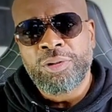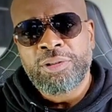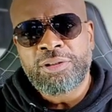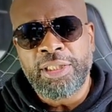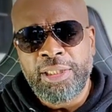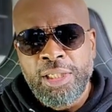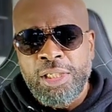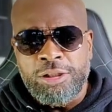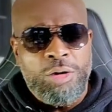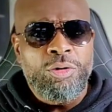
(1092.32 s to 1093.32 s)
See,
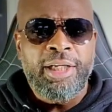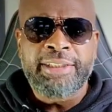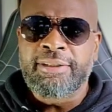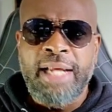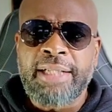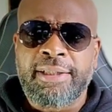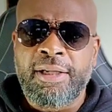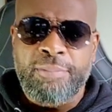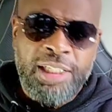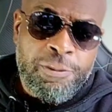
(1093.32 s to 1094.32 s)
so it's not
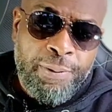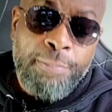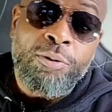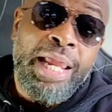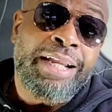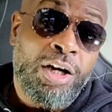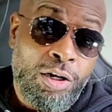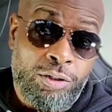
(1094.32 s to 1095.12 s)
them. It's people like her